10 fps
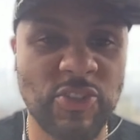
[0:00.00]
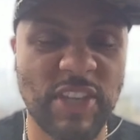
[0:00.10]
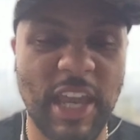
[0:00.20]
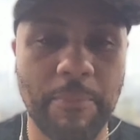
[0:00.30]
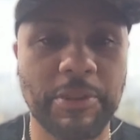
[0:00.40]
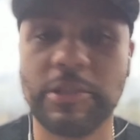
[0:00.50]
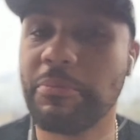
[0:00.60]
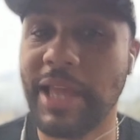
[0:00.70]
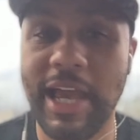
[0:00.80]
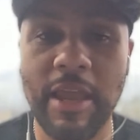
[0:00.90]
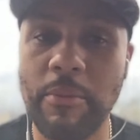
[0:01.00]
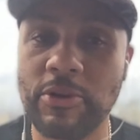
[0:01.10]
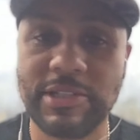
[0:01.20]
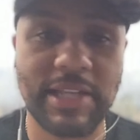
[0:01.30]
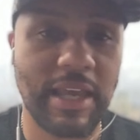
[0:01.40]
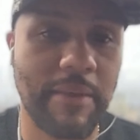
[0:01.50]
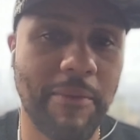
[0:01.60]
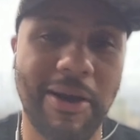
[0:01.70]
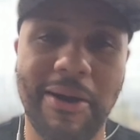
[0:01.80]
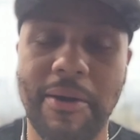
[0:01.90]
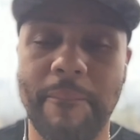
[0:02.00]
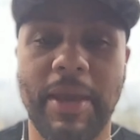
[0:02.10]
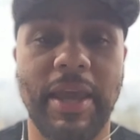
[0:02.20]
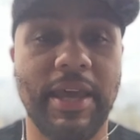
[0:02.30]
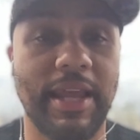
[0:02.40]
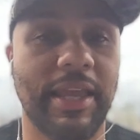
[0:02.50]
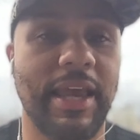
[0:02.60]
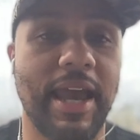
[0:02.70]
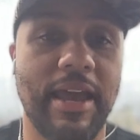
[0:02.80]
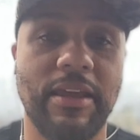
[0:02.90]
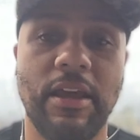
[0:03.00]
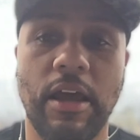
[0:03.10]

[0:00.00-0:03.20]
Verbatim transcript: You can't put the blame on saying, oh, man, I got